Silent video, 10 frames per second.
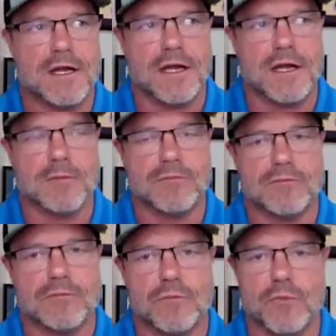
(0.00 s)
and
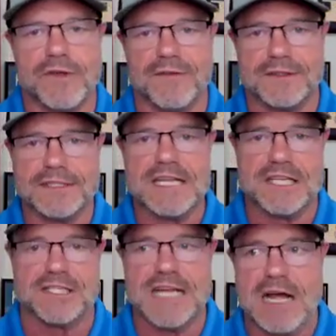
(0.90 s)
we've
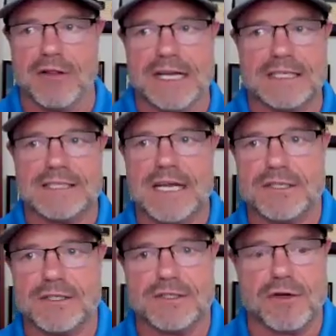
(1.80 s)
niched down, like I
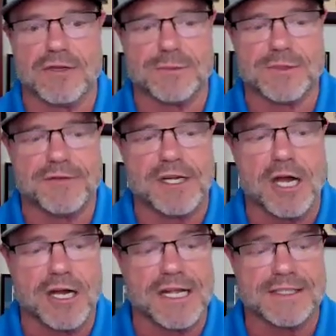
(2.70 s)
said, to serve a specific
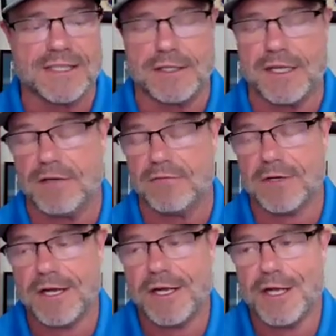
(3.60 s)
audience. And then,
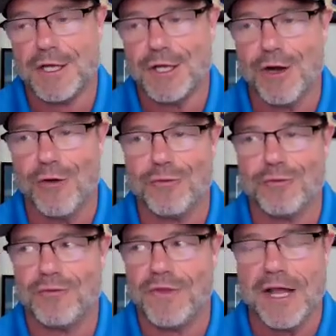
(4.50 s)

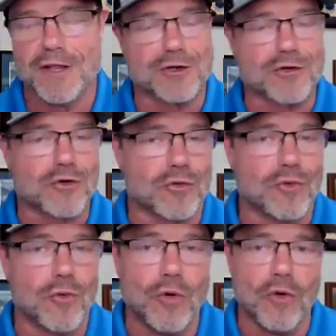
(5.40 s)
the other
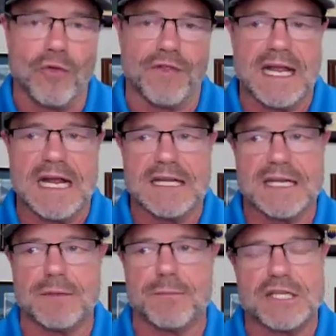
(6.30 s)
cool thing I
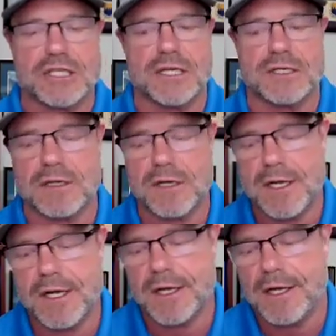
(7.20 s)
didn't mention,
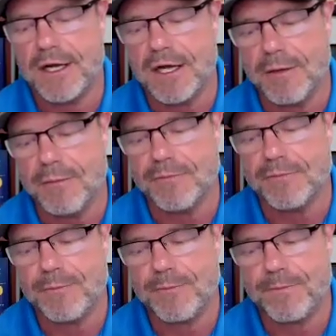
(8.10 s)

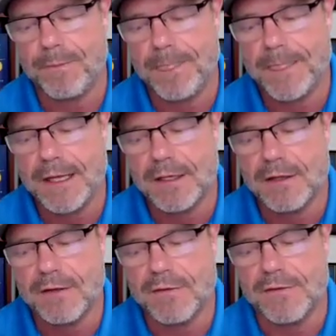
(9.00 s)
um,
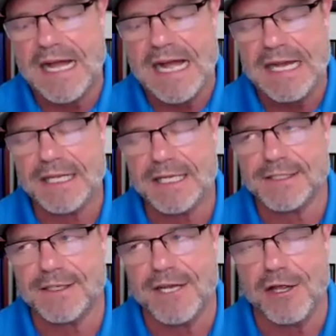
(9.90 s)
that
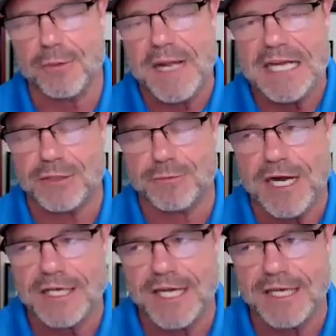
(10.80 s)
is another passion
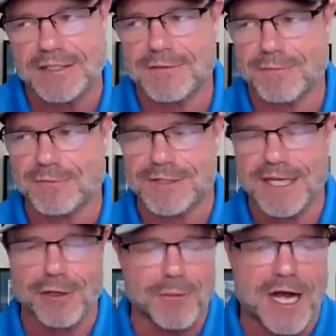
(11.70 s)
project.
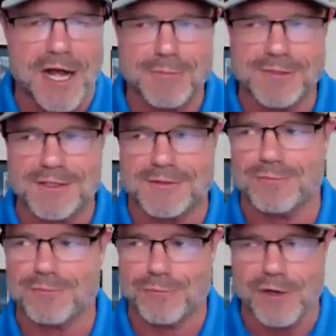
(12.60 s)
Single moms is
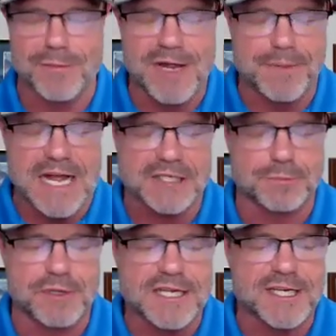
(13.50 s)
one of my
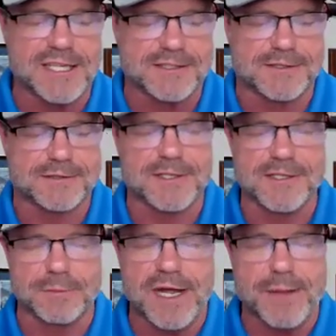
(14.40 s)
passion projects
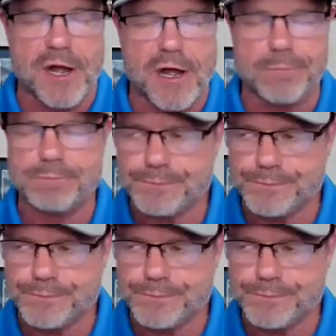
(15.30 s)
because of my mom.